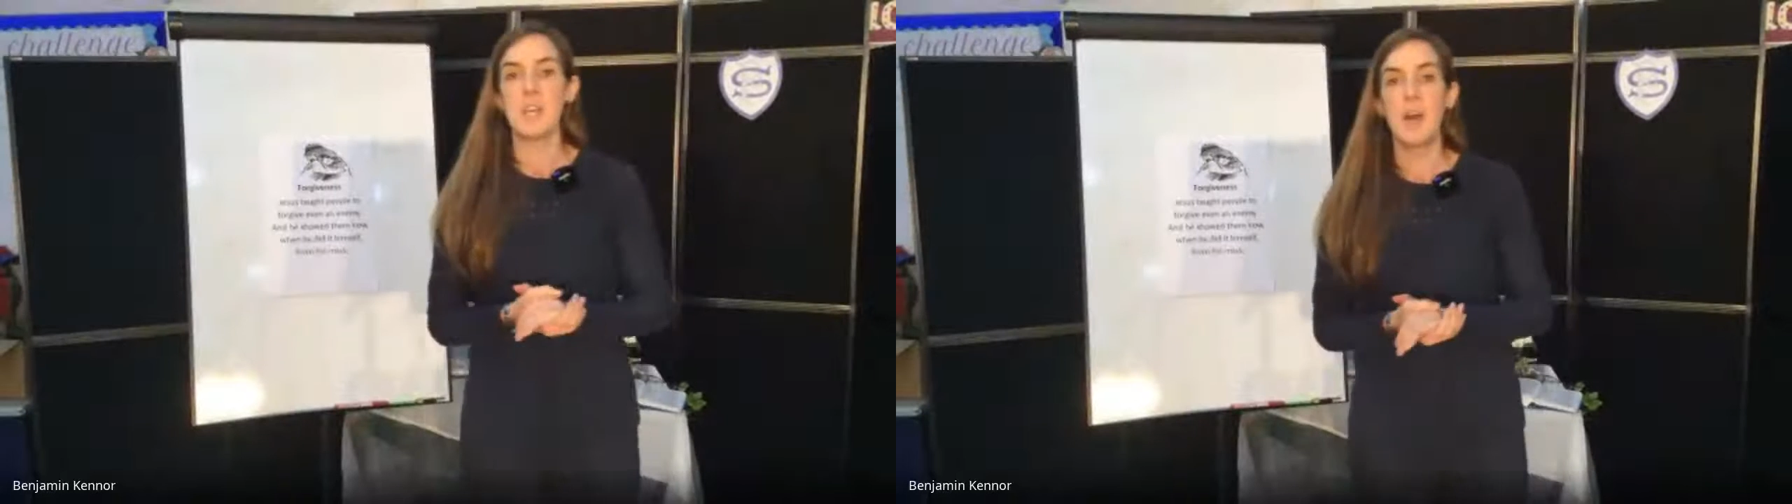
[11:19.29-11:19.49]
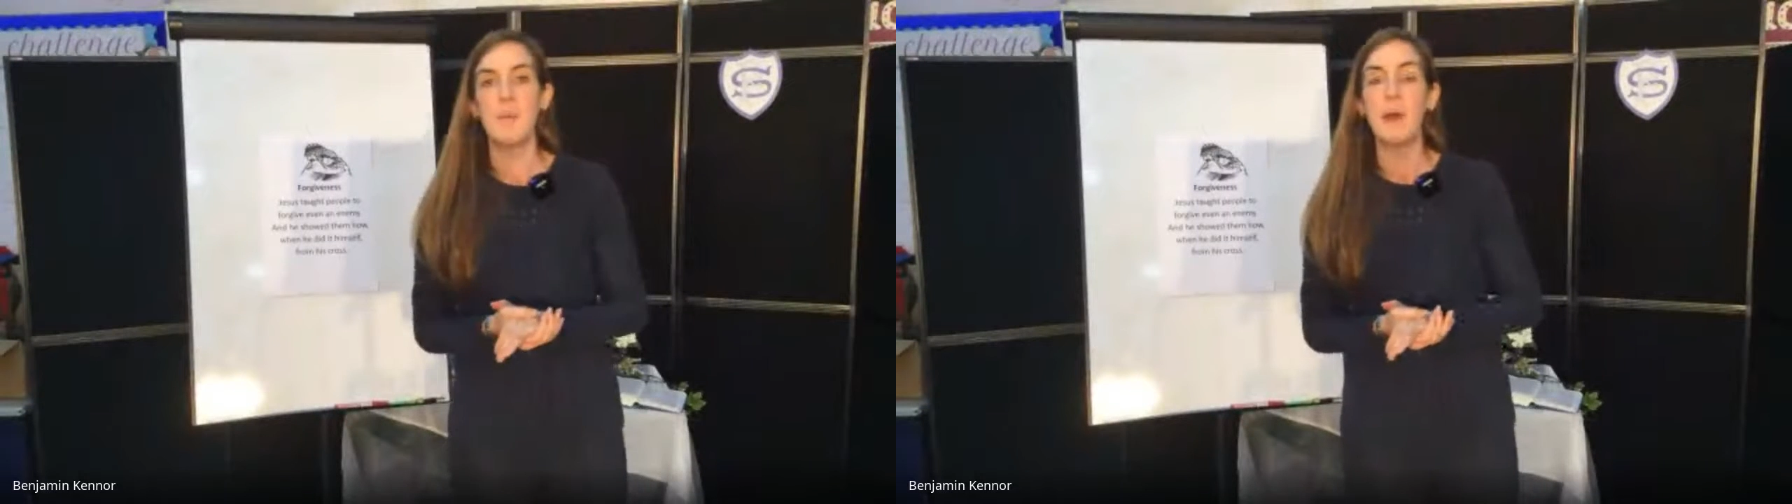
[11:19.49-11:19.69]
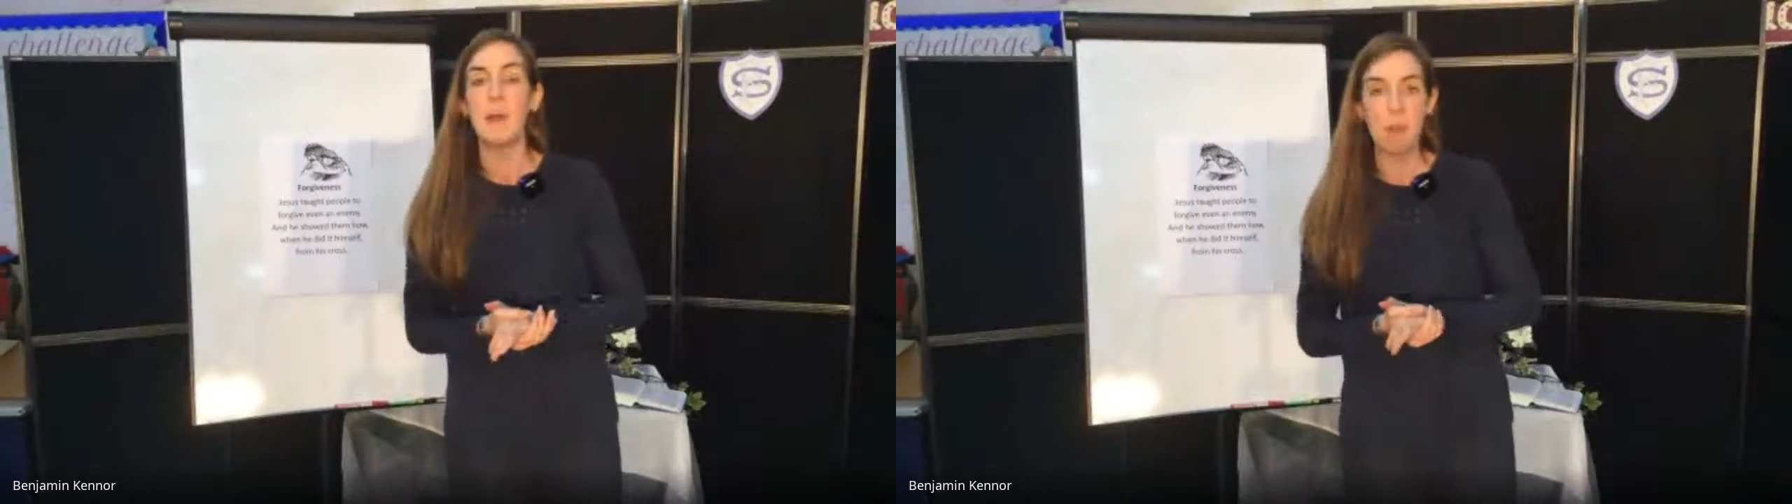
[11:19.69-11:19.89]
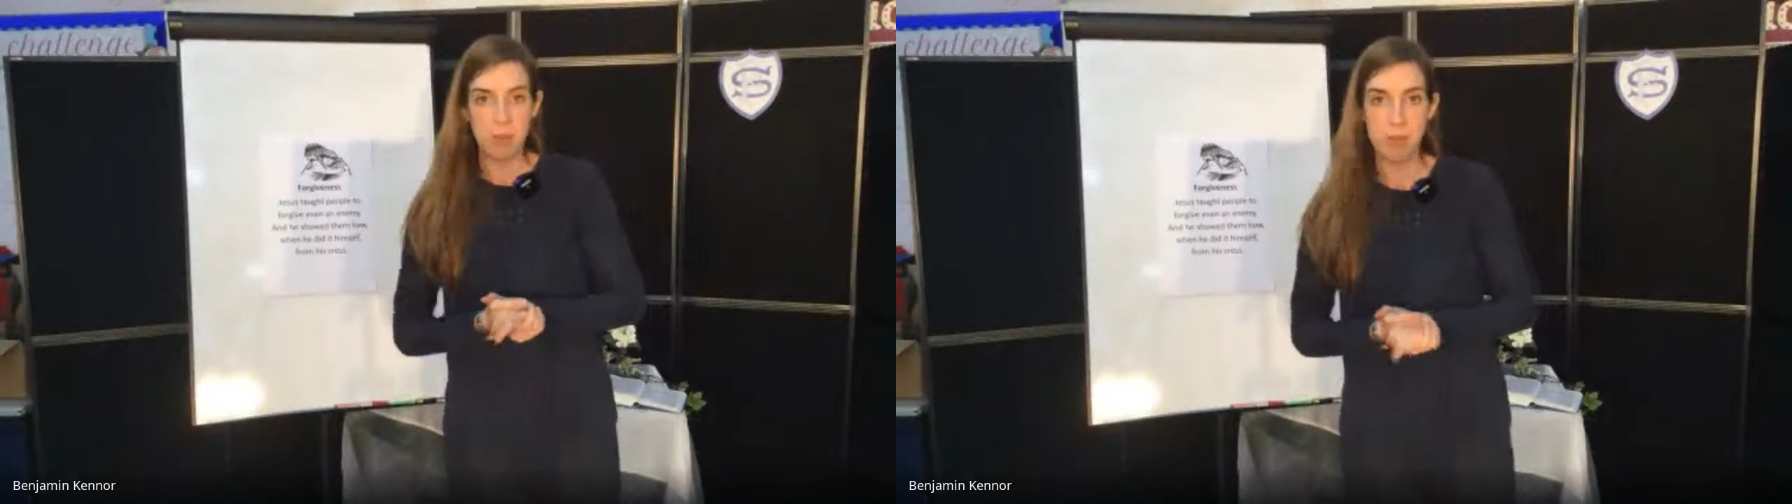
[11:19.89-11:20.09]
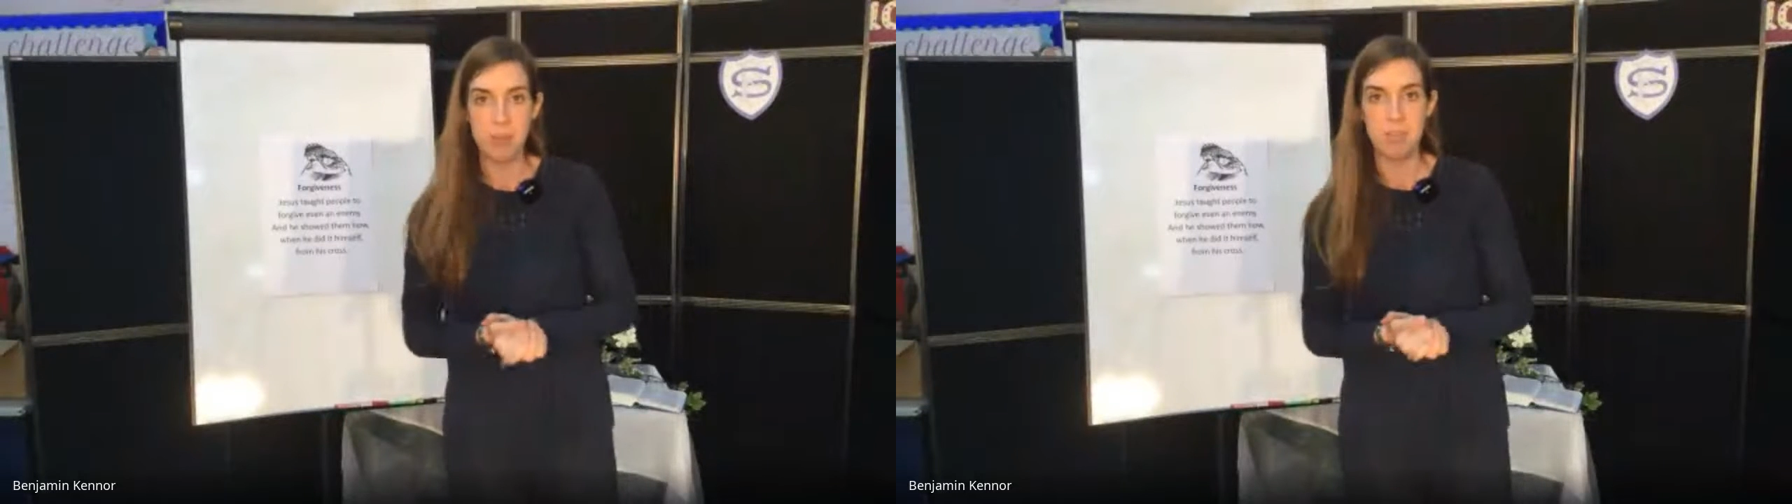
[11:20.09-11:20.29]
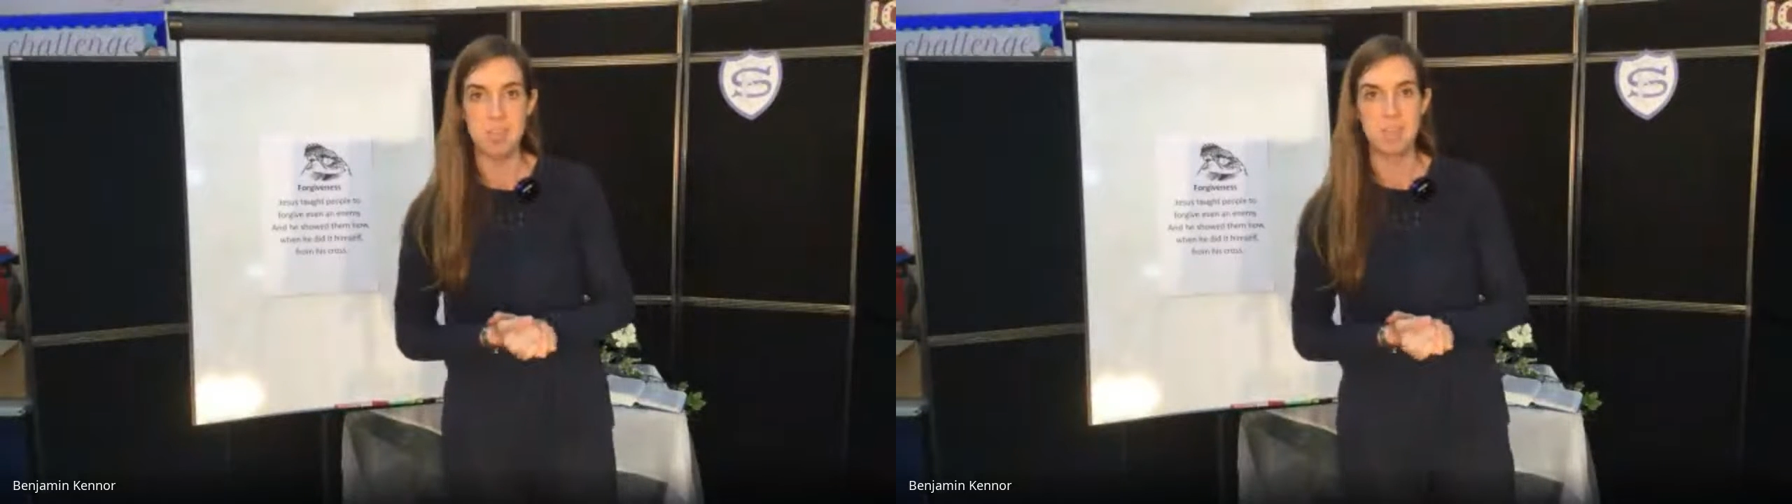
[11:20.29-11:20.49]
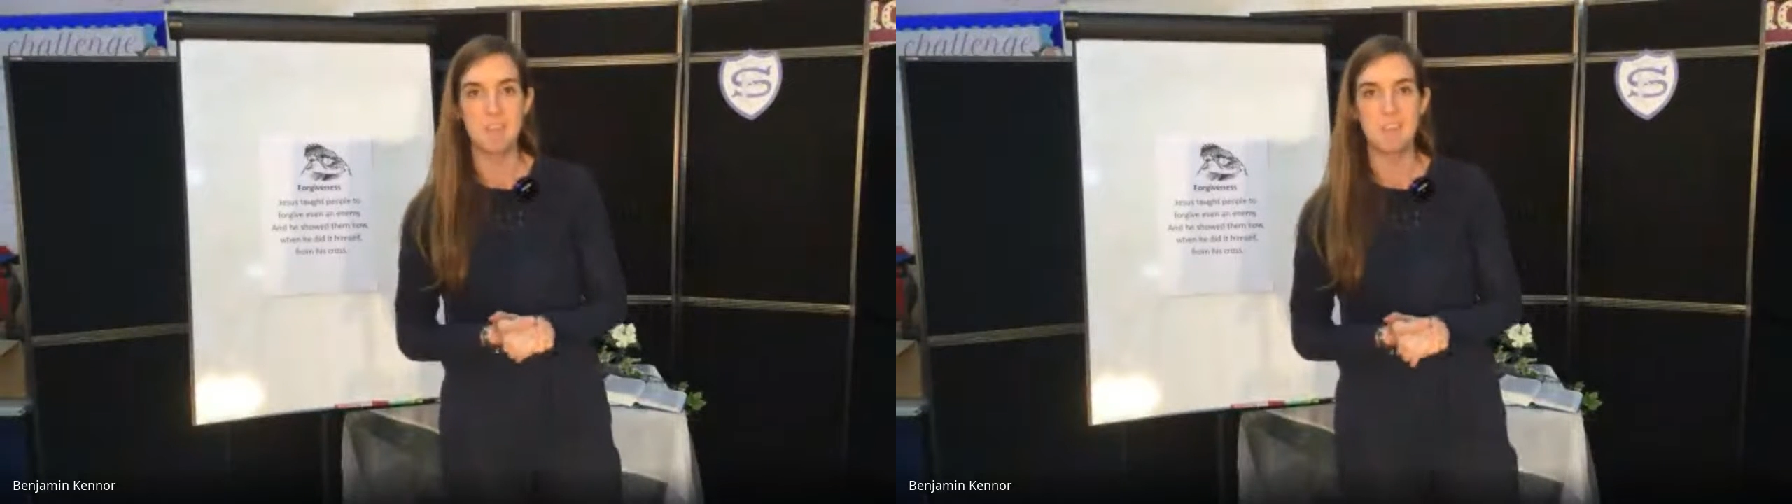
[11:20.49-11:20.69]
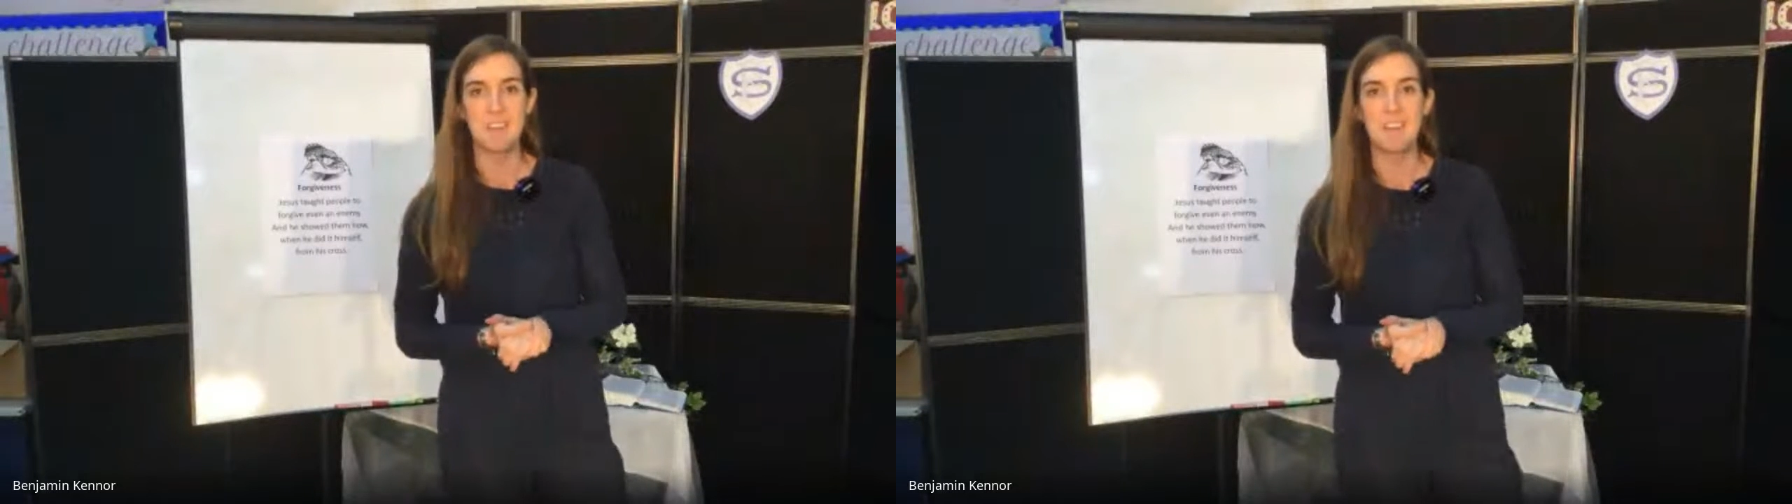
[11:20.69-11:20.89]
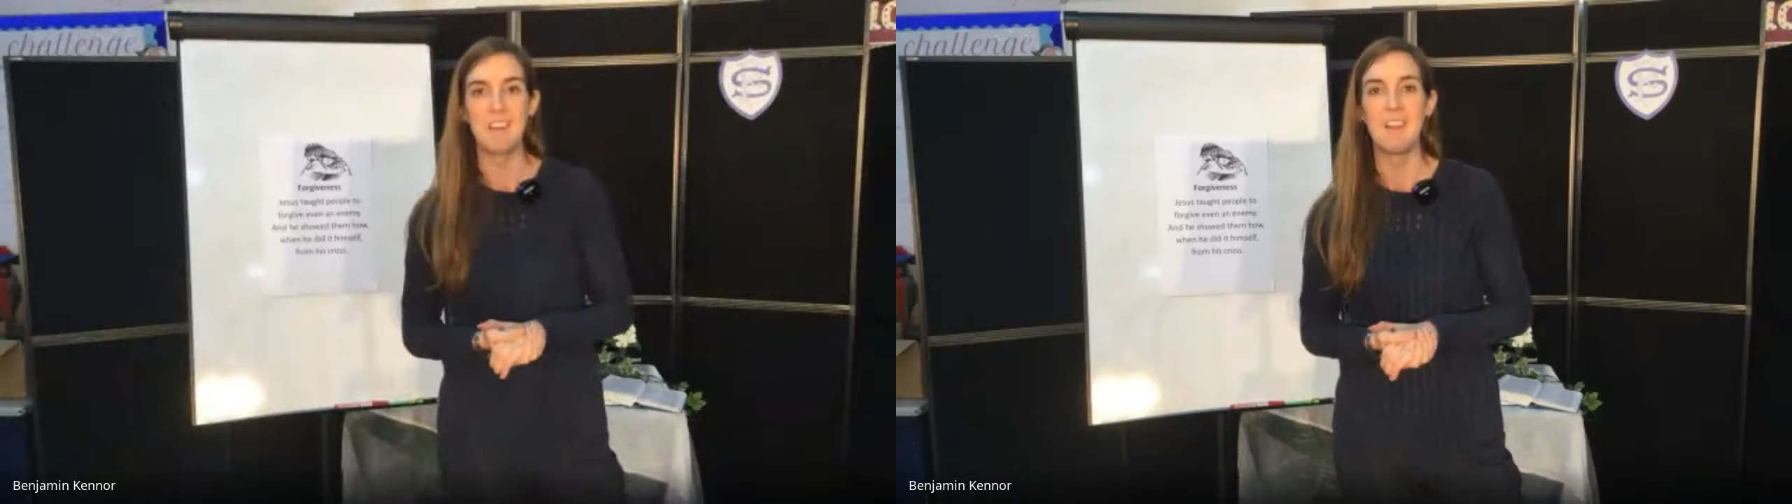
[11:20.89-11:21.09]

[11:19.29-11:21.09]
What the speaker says: about lots of different children,